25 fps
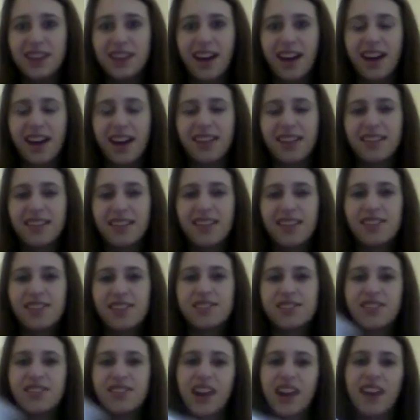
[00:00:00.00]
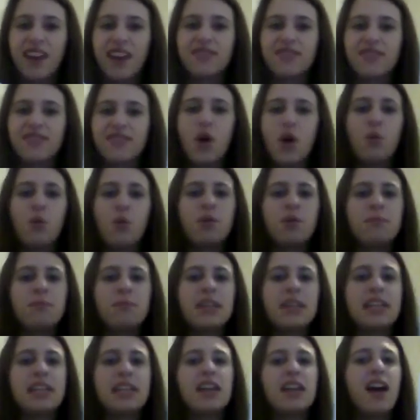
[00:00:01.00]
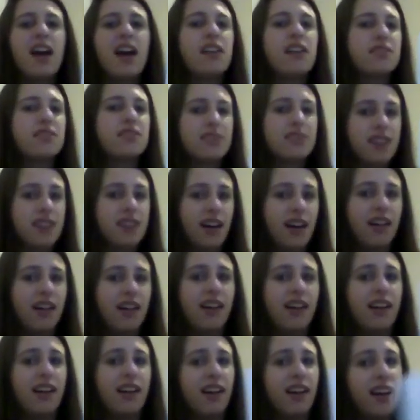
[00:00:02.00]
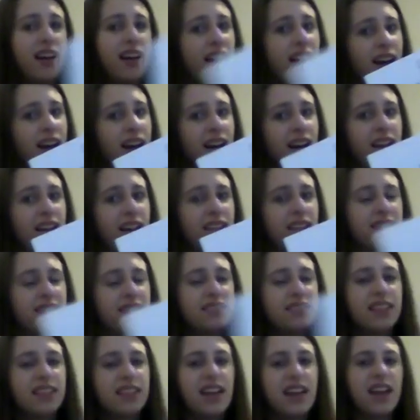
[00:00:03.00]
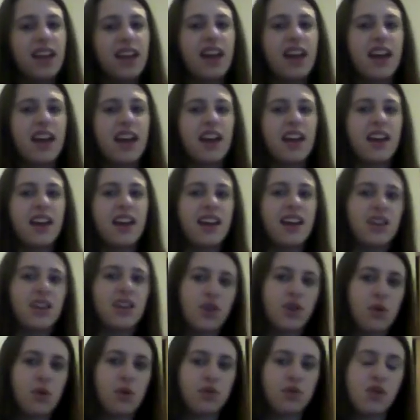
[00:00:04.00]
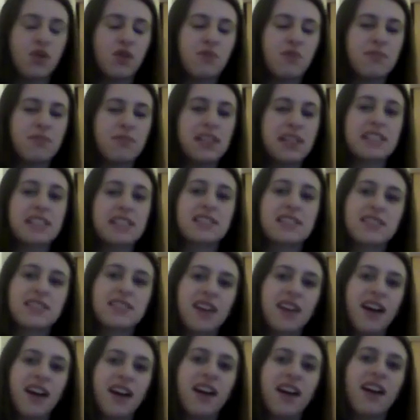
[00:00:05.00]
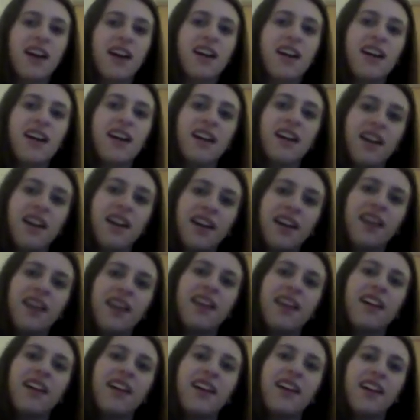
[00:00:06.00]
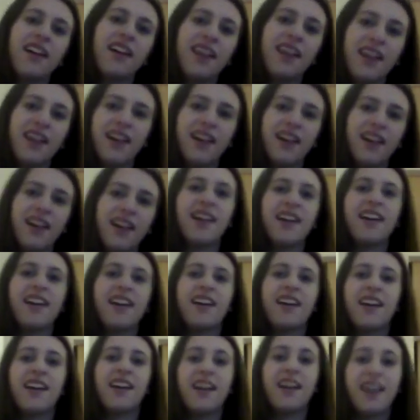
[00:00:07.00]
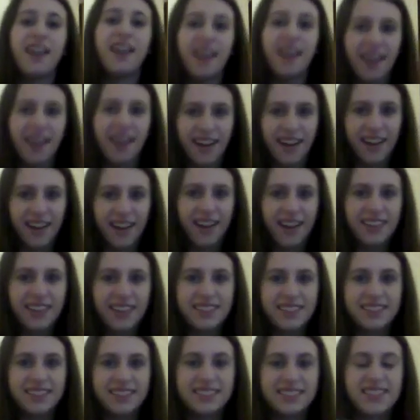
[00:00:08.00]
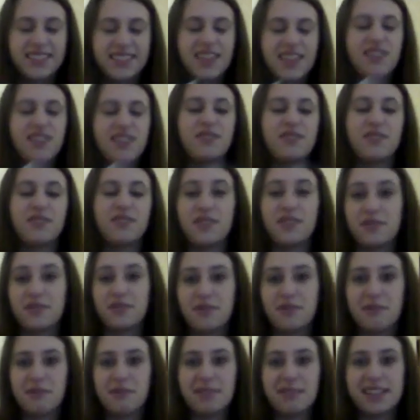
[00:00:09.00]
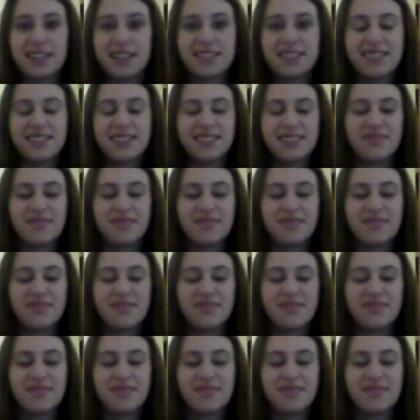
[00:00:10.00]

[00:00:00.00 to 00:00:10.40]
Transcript: ta. So your half note would be ta, ah, and your whole note would be ta, ah, ah, ah, for your 4 beats.